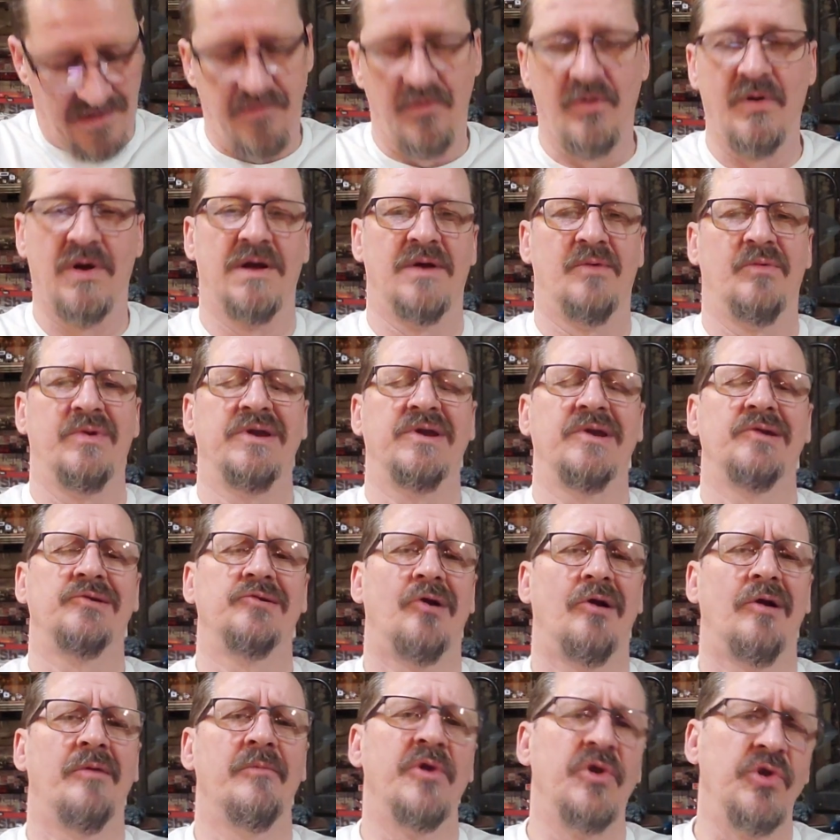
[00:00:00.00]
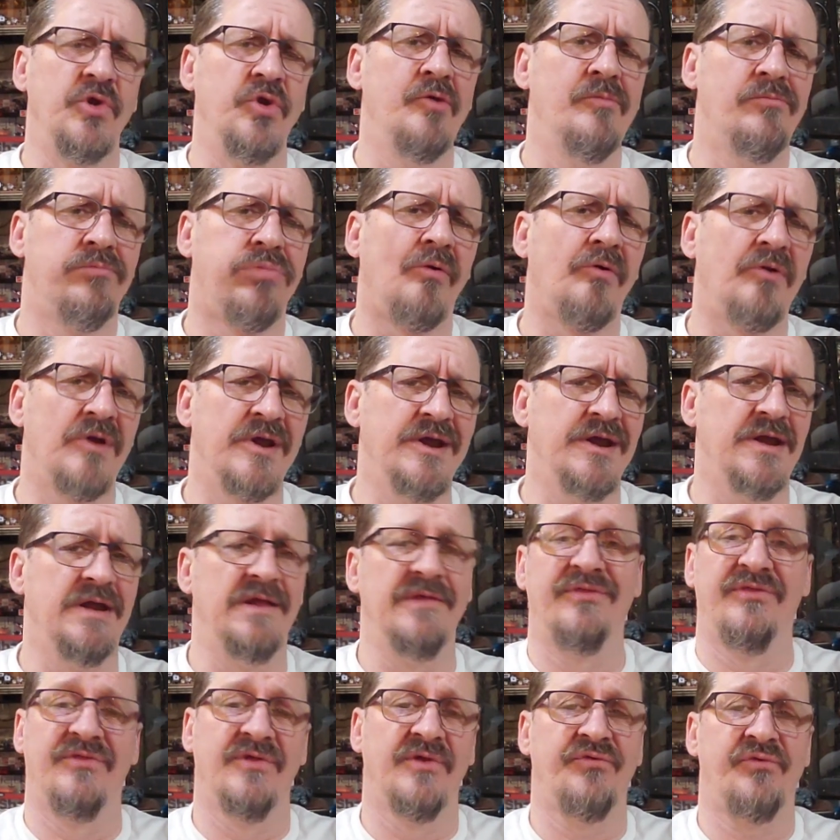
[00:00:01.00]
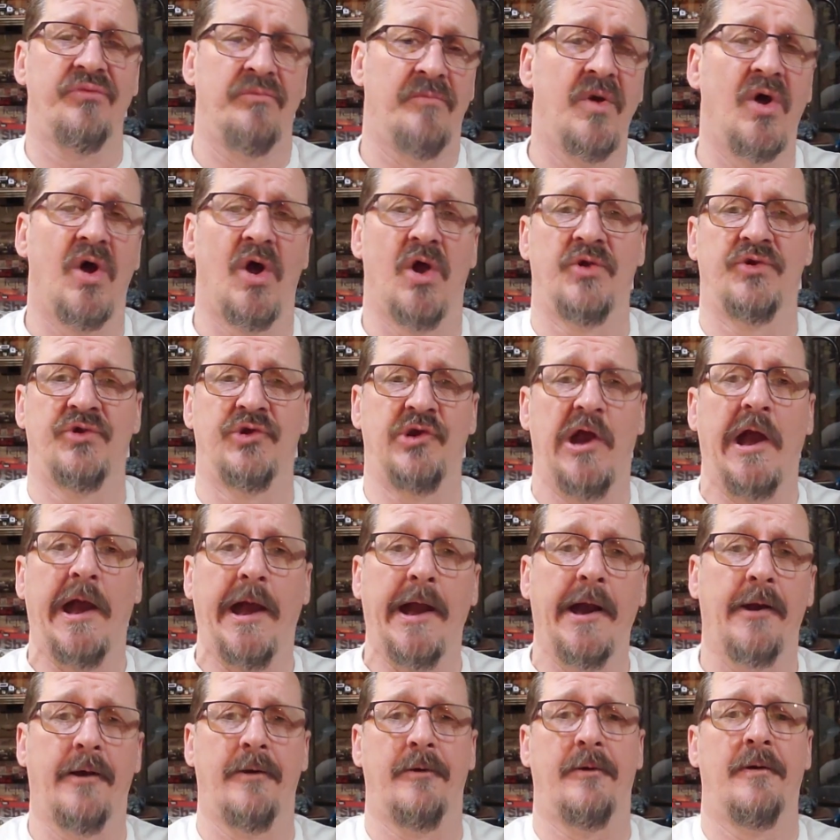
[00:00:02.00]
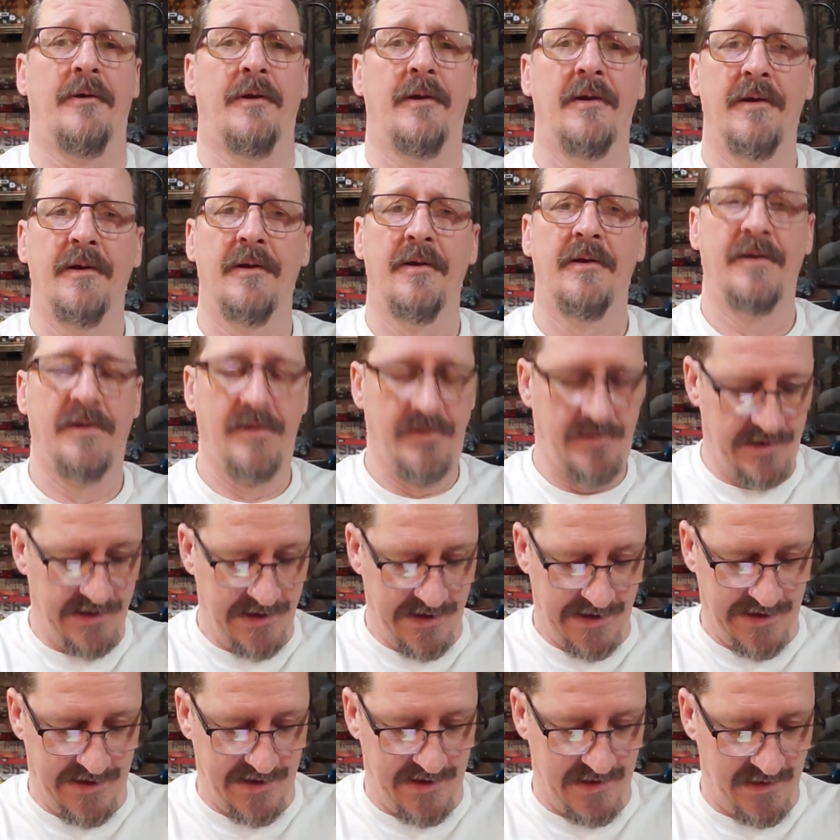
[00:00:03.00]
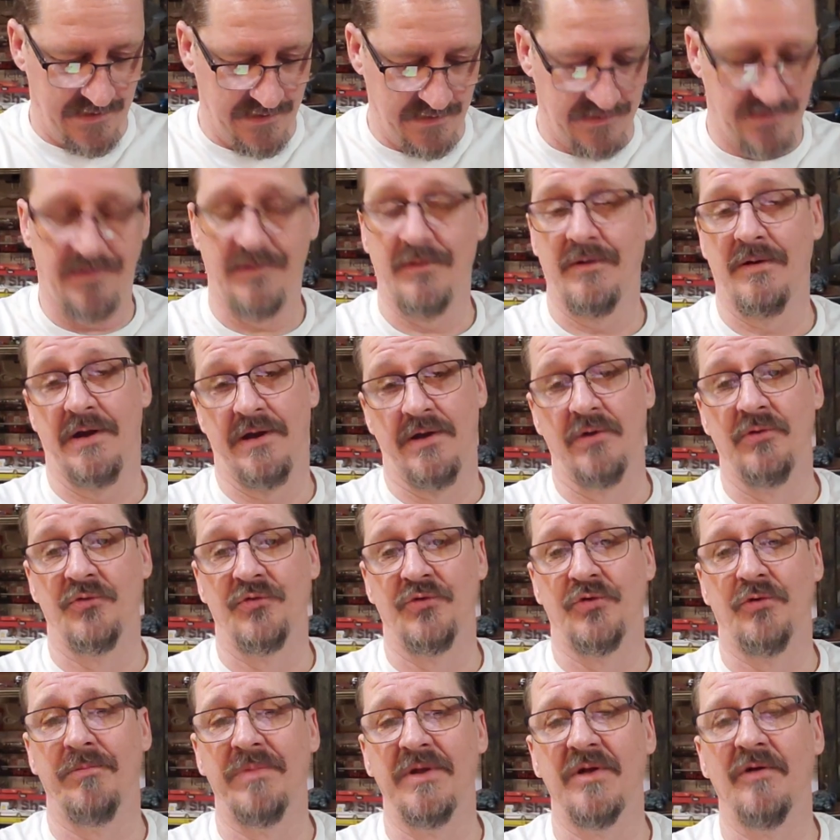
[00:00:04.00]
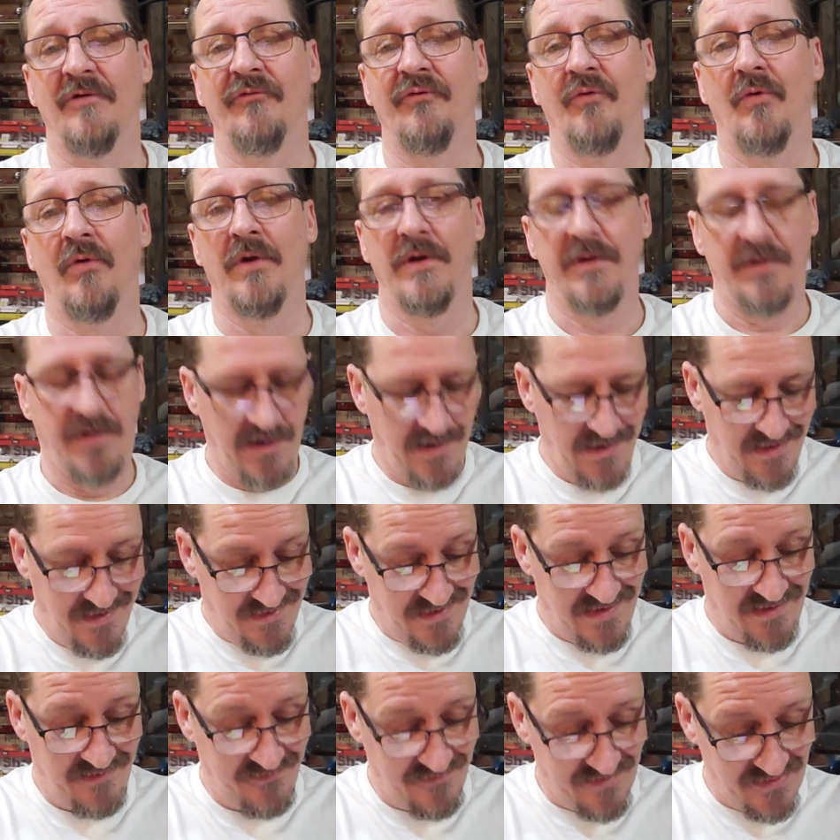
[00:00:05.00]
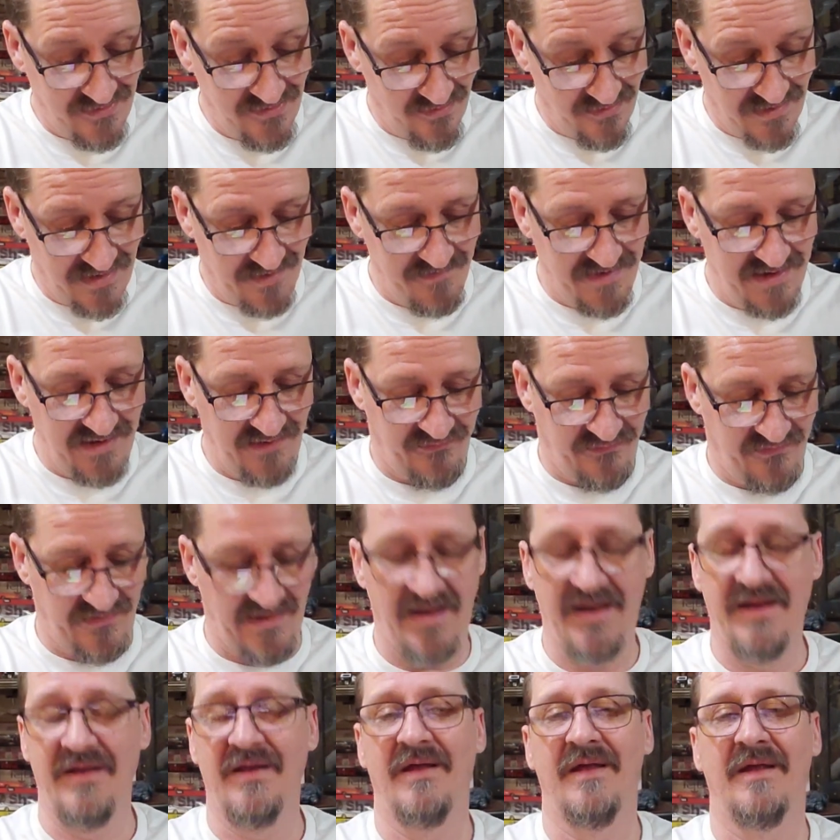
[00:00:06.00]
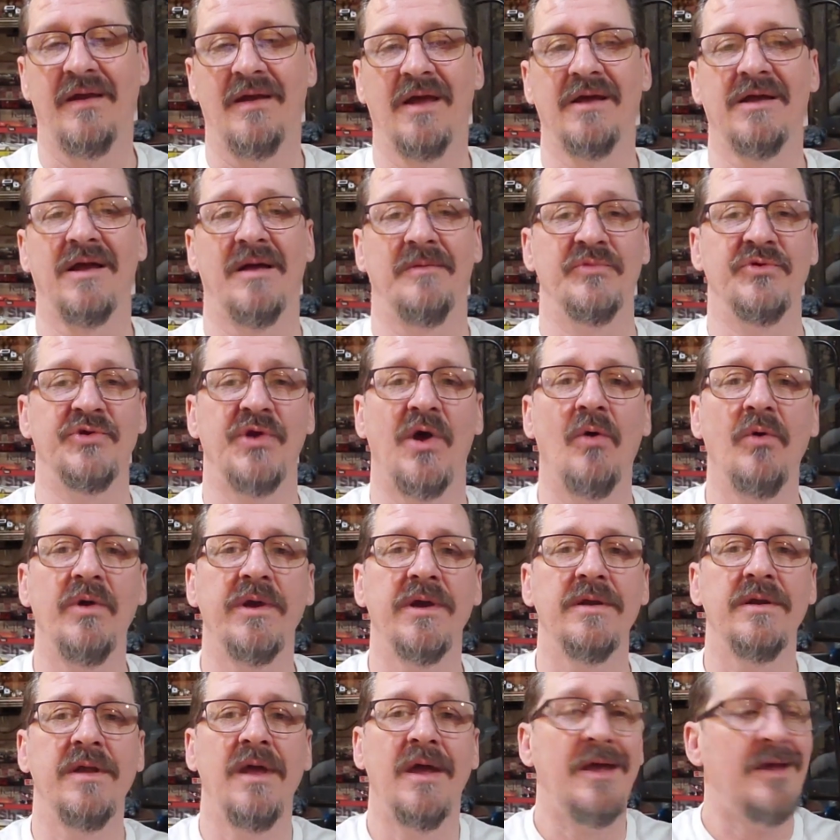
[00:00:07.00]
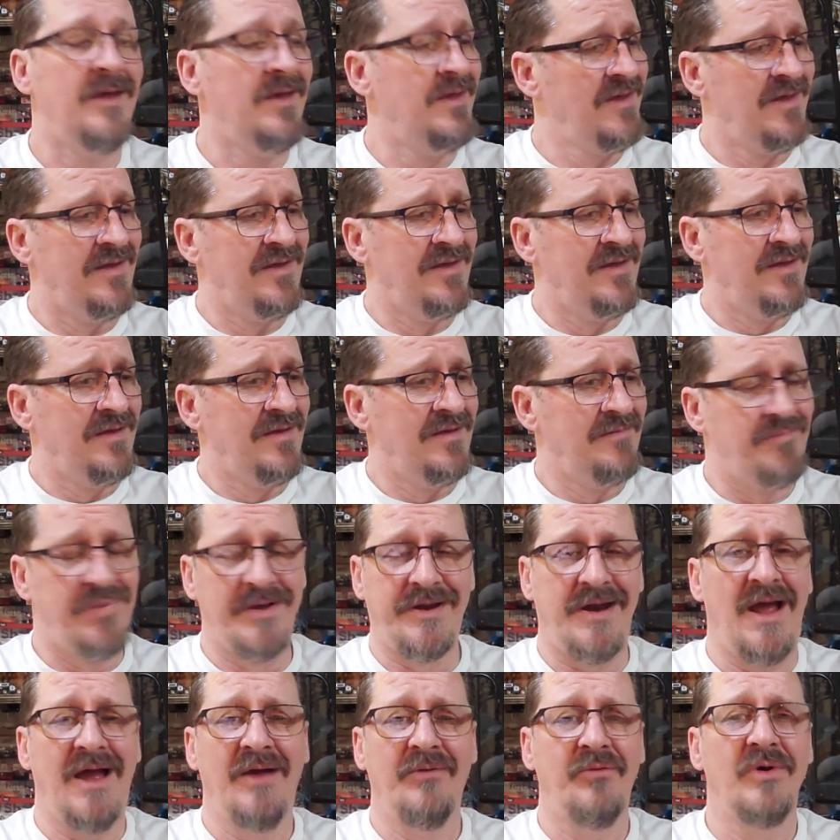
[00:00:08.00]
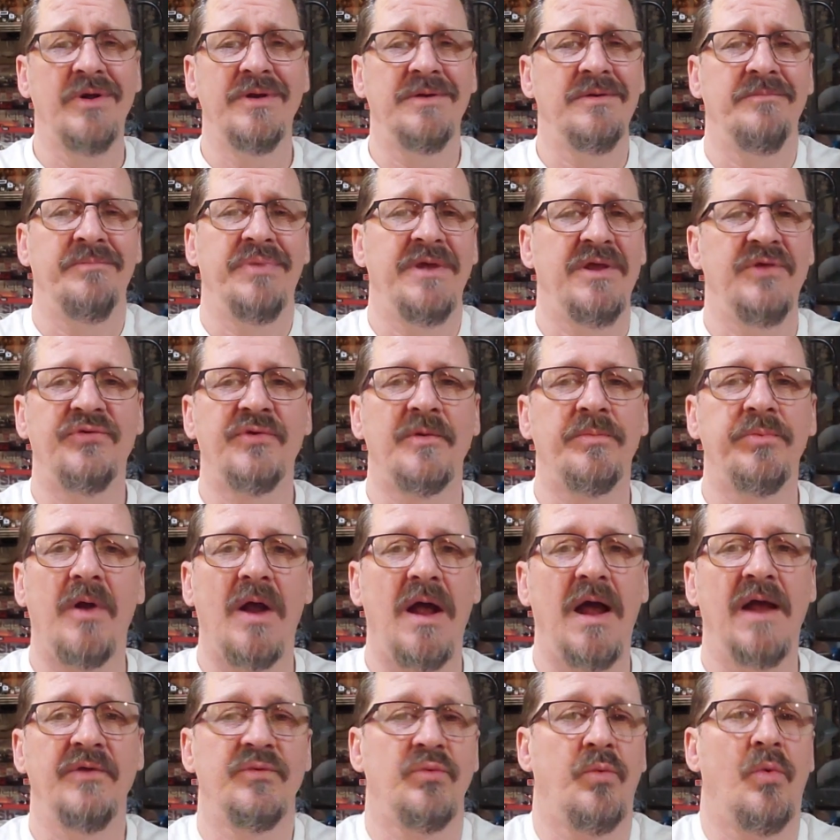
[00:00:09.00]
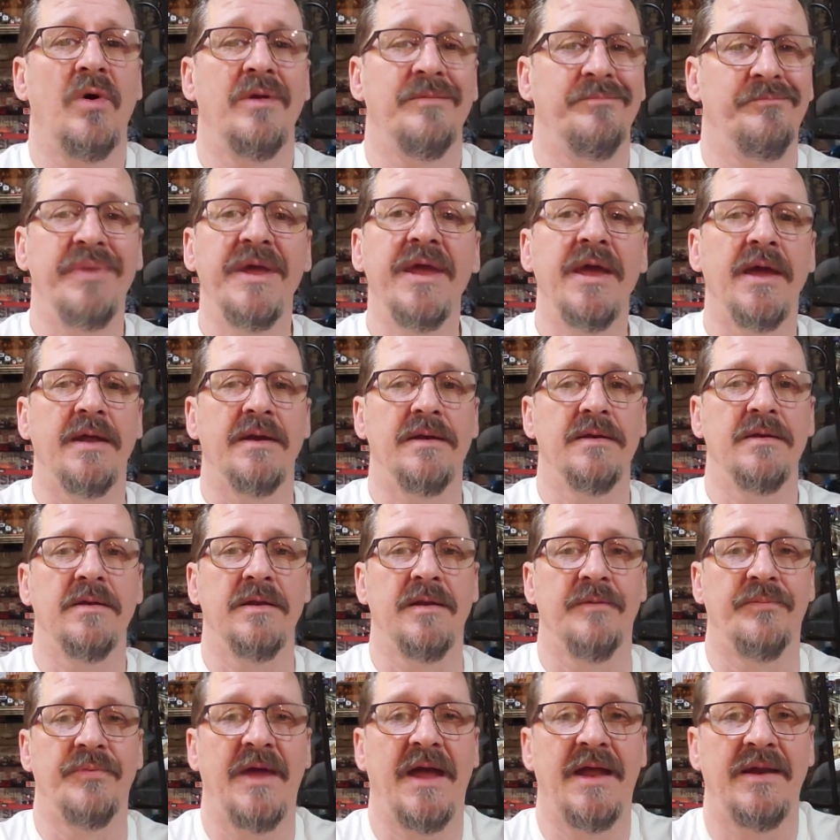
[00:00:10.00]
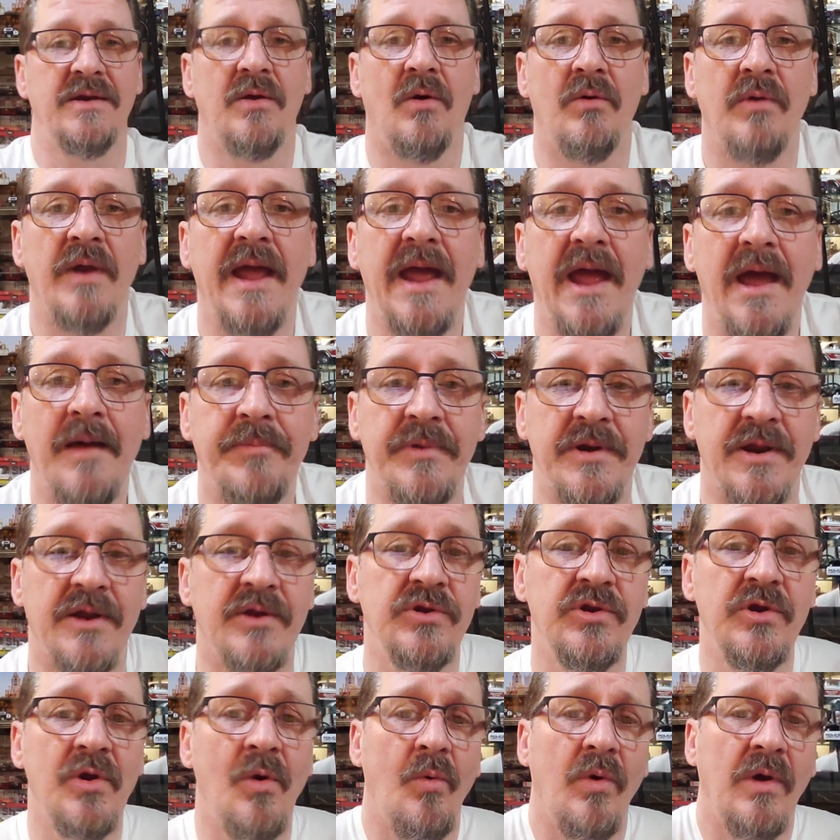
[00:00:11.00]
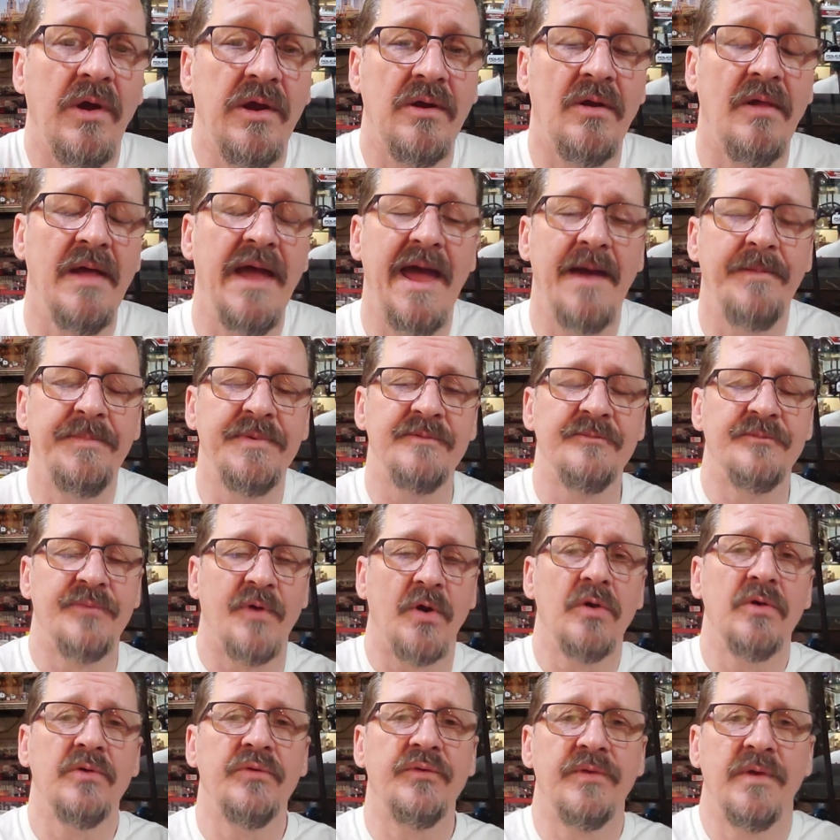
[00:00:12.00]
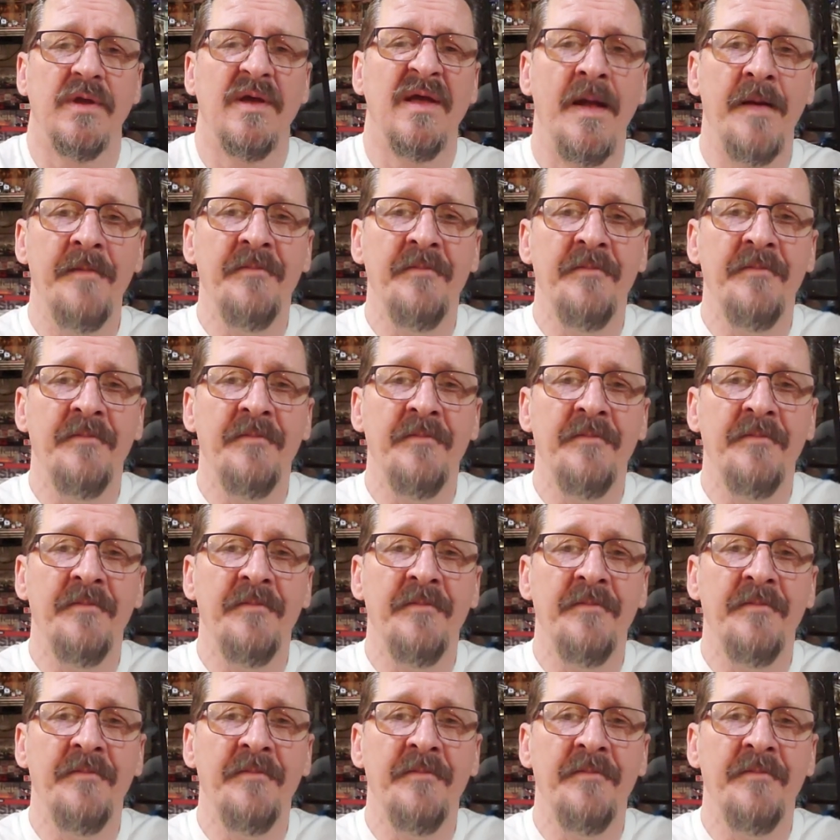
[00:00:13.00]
well, we determined you breathe this much air, and here's your bill for it. Uh, you know, I may say like I'm joking, but I wouldn't be surprised one bit if that don't happen. And you know where it'll happen first?